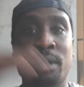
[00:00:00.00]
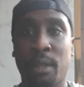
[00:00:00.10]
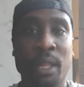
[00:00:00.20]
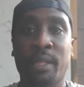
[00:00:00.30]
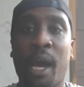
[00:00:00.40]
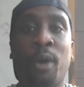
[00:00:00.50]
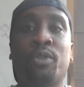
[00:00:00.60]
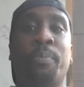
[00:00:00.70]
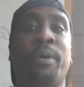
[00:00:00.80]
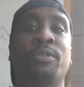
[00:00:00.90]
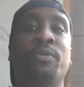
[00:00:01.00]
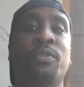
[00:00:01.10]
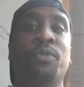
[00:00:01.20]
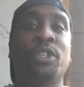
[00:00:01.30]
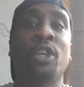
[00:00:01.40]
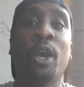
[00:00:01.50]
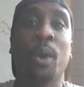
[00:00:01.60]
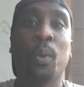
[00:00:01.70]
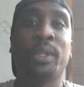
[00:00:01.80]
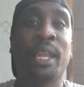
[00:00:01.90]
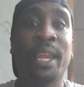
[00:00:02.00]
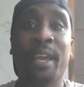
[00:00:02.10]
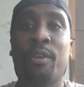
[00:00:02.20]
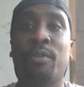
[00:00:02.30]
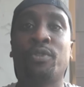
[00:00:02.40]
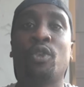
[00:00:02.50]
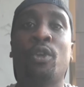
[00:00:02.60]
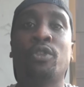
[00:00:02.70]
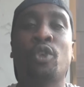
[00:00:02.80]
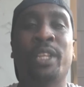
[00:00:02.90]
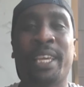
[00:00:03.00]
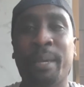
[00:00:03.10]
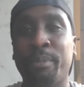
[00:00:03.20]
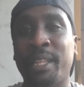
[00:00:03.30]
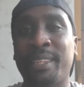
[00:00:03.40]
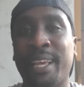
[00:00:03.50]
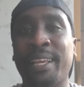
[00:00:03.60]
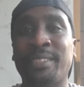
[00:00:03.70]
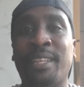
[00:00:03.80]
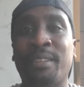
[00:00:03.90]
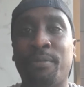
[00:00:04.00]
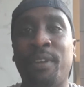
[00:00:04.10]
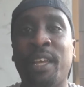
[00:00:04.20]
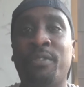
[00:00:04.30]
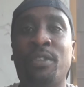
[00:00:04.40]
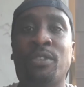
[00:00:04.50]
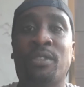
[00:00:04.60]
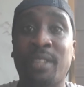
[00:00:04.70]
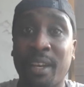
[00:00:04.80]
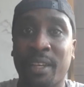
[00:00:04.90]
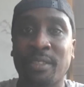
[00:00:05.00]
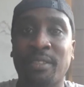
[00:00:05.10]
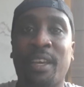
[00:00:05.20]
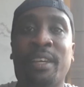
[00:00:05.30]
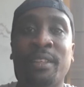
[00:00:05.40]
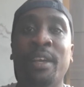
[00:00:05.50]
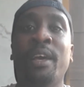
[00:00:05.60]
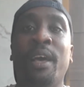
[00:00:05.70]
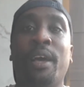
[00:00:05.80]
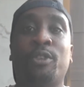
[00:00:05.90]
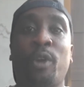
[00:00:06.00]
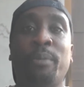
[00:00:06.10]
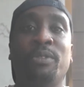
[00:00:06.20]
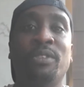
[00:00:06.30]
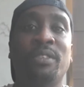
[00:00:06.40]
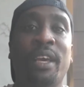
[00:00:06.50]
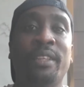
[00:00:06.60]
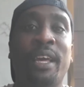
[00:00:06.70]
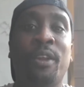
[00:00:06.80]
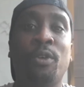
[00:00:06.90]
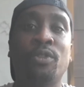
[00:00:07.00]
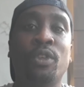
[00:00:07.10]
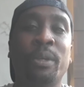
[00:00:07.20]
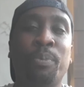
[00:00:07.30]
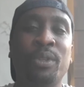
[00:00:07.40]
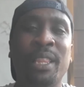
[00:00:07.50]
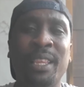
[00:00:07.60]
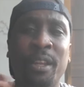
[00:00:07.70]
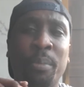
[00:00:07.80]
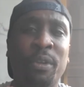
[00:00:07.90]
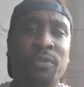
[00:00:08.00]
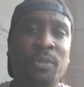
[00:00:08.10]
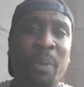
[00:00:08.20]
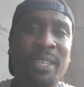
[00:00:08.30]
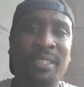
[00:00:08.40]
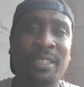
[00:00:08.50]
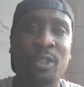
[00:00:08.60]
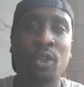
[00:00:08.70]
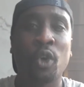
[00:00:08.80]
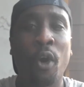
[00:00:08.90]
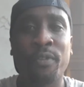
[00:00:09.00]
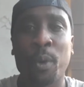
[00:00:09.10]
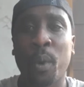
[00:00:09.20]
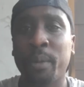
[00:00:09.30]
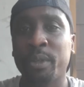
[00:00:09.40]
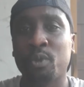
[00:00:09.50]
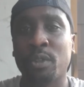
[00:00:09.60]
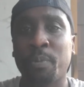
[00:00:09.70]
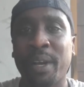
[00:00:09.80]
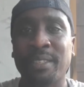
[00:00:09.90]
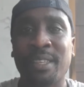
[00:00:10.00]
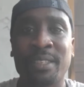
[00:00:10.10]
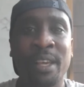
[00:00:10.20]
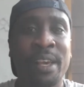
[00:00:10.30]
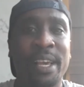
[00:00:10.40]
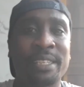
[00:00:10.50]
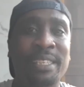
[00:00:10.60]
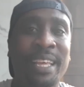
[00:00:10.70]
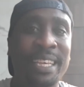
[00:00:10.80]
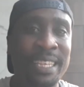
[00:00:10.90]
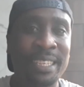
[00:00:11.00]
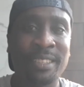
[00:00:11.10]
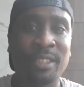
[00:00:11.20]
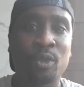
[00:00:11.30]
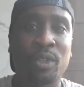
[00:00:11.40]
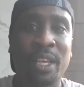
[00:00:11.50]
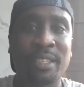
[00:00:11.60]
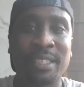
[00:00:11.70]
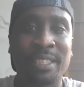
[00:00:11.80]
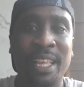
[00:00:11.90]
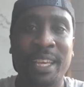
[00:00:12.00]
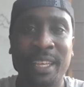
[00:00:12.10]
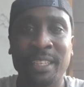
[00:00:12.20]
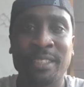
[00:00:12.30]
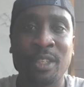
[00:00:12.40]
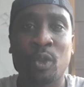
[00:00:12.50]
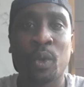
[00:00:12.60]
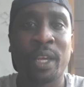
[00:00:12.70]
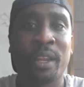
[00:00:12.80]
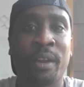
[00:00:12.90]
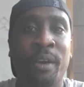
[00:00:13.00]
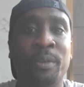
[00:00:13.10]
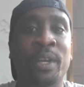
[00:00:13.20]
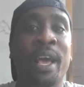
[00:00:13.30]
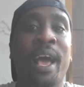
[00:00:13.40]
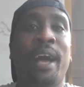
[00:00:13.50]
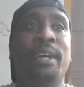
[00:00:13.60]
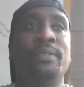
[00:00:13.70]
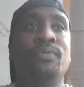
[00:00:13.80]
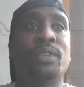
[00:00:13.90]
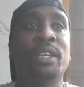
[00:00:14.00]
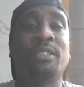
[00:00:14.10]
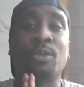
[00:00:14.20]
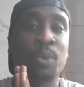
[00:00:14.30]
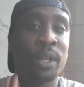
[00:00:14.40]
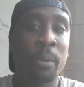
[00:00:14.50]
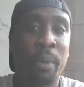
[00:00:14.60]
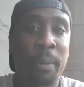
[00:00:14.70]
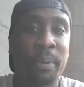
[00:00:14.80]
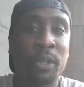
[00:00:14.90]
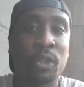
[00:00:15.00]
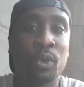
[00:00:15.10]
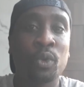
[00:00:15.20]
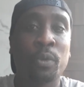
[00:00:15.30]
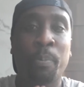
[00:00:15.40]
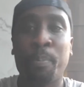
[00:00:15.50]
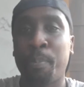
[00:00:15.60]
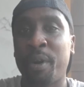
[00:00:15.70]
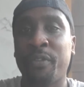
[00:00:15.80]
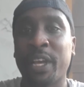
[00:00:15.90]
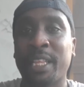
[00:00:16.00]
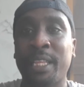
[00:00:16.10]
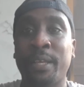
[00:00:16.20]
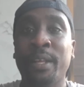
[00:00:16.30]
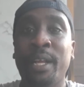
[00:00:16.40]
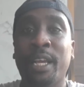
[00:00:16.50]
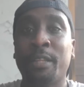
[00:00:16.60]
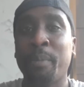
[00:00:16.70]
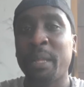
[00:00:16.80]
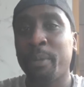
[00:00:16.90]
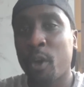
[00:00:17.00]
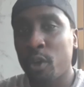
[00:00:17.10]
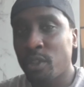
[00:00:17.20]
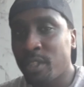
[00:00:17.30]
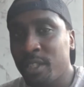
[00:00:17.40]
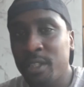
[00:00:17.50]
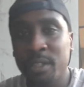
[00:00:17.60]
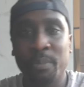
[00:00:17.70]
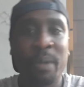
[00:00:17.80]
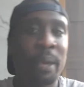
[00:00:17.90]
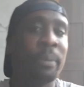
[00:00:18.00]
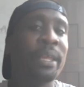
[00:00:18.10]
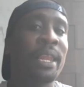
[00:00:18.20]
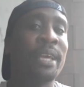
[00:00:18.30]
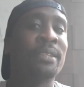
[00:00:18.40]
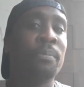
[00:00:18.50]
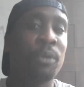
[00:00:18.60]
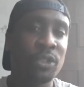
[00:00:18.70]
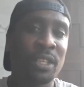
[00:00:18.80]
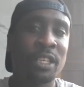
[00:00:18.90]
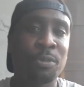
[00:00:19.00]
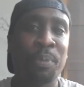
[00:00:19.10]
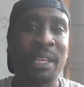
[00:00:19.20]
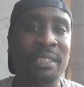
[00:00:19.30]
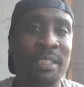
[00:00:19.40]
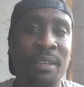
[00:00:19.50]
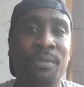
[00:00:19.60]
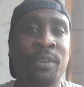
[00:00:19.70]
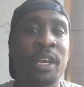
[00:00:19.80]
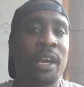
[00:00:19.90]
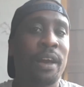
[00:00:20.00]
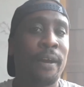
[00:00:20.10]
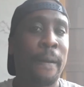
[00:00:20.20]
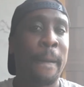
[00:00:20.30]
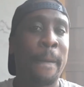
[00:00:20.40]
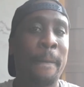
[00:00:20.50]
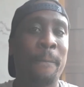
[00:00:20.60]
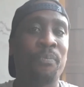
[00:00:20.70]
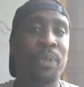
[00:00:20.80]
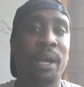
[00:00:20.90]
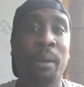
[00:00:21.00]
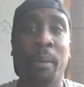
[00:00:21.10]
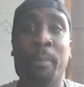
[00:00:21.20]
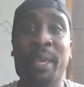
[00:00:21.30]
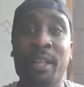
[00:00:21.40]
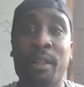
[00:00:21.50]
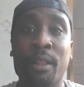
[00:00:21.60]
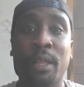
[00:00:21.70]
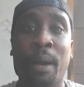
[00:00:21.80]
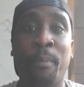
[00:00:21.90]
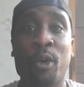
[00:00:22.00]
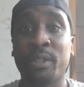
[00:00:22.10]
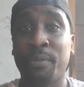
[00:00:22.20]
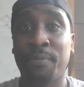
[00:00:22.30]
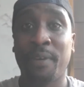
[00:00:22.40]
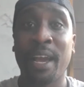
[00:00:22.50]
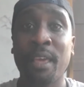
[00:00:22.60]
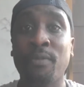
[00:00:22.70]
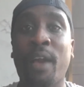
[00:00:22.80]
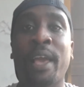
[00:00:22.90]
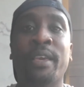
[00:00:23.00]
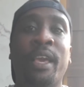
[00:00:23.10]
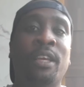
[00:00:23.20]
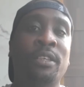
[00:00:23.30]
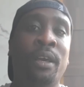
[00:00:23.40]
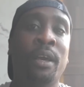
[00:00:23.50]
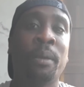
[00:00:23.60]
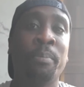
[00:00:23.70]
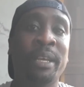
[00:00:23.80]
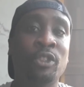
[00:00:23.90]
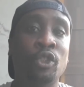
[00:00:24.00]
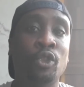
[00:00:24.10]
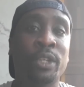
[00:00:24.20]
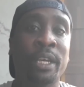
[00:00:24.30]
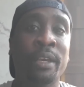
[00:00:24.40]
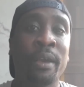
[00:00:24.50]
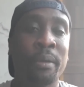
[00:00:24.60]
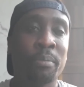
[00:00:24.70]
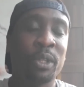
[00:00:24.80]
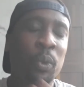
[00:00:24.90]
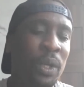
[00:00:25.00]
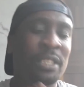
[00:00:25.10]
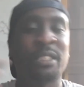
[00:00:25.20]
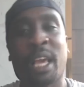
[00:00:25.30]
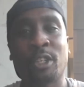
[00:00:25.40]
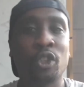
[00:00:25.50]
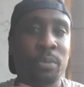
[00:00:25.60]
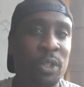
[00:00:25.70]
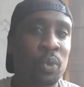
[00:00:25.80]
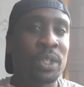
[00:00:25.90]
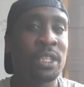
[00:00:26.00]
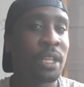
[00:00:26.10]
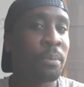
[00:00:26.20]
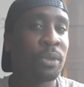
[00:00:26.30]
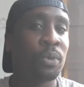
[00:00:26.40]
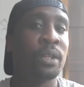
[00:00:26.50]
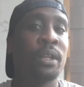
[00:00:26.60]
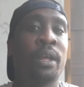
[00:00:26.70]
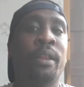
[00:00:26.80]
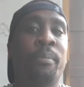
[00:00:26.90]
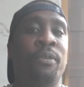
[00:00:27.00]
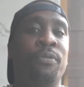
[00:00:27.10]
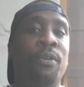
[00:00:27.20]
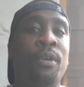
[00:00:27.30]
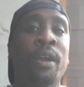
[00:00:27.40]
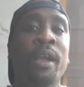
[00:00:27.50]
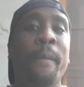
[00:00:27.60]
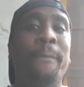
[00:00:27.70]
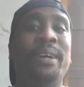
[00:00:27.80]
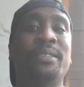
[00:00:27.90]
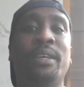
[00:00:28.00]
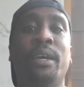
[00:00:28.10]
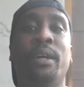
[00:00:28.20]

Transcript: the outer part of the fish with a layer of salt, so they keep the taste and the flavors stuck inside, trapped inside. And also they put a little bit of spices. They don't overwhelm it with spices. It's like easy to taste, it's like easy to get around, and it's really barbecued perfectly. It might be considered maybe like the most expensive meal among the 5 I mentioned today. It's actually between it and between number 4, but